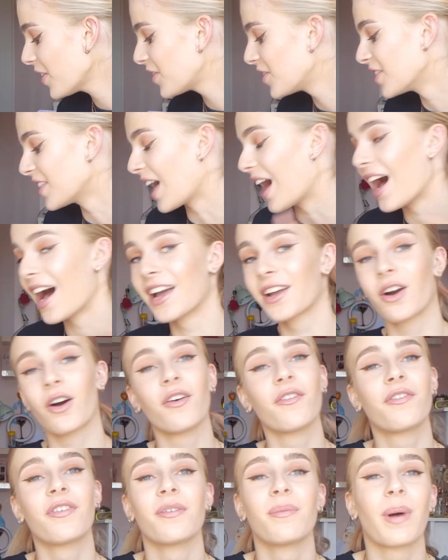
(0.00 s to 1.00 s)
than that, I
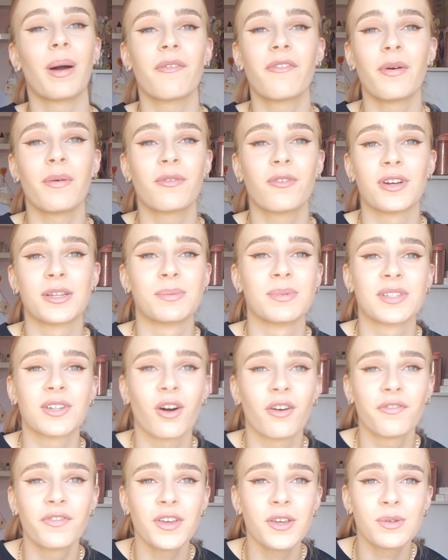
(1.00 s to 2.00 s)
got for Christmas, I
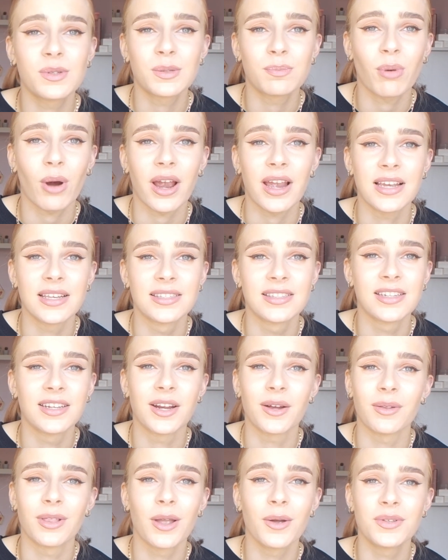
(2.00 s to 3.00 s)
got a few sprays, you
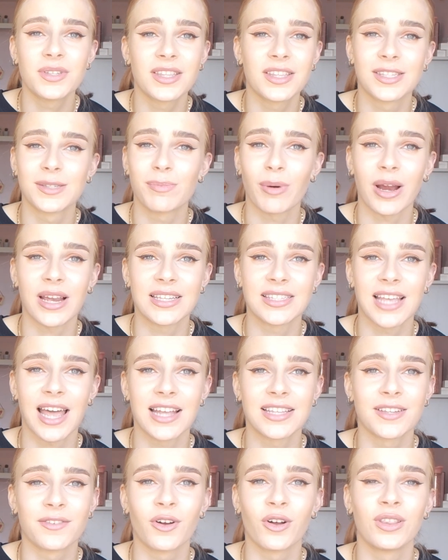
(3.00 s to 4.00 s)
know, loads of the spray
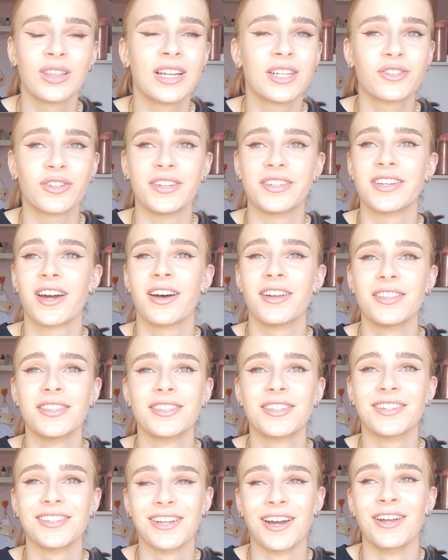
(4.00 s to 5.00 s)
sets. I've got literally
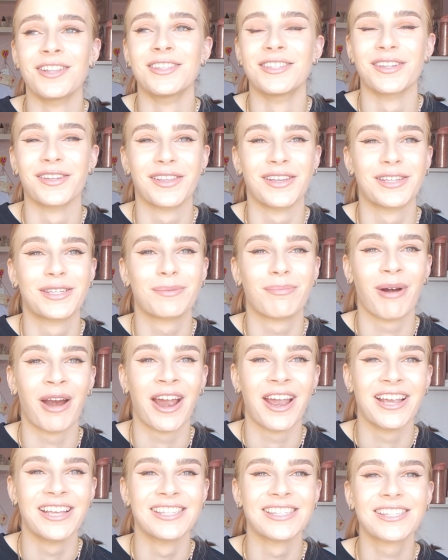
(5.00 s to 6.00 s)
tons and tons of the
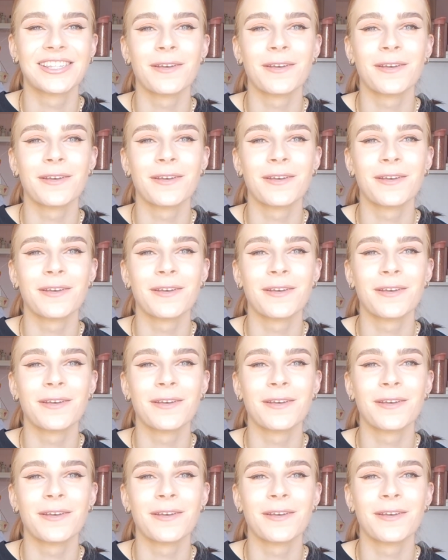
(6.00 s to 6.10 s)
sprays.